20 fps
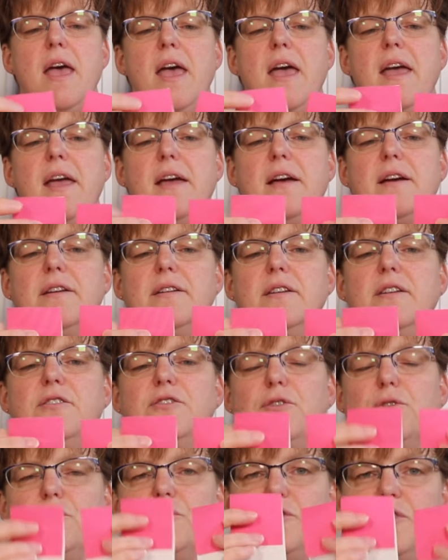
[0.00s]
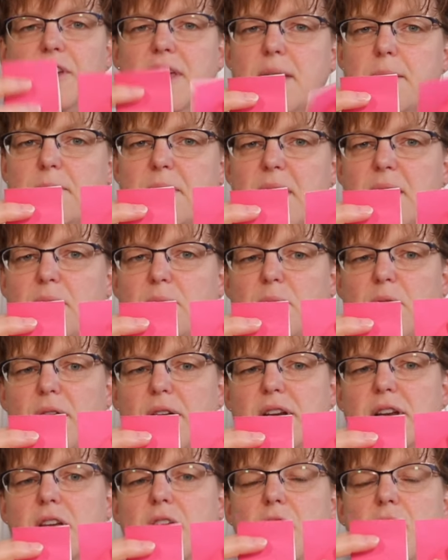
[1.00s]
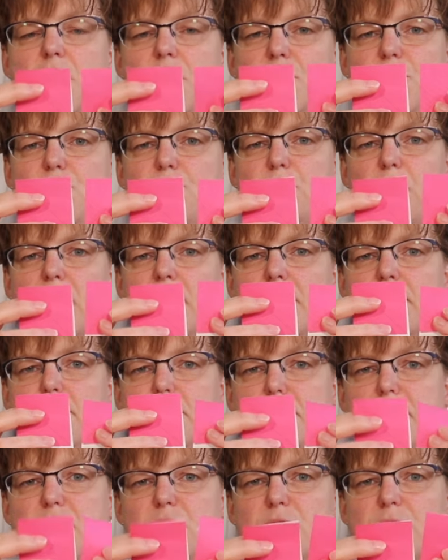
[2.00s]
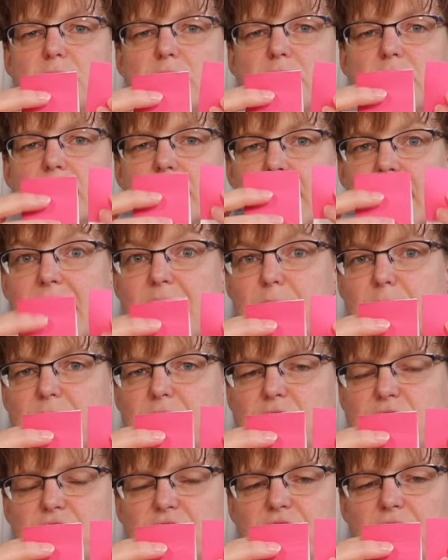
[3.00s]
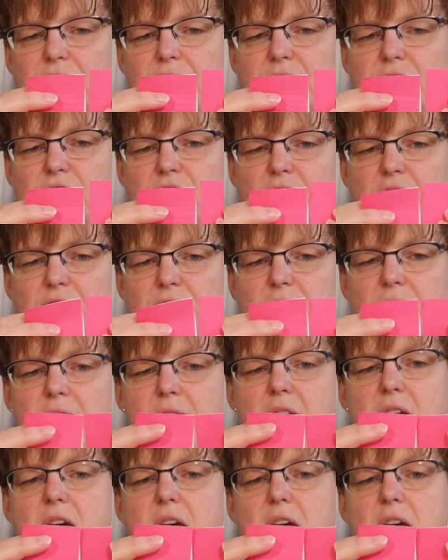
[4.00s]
And so just keep that in mind, you want mirror images of each other.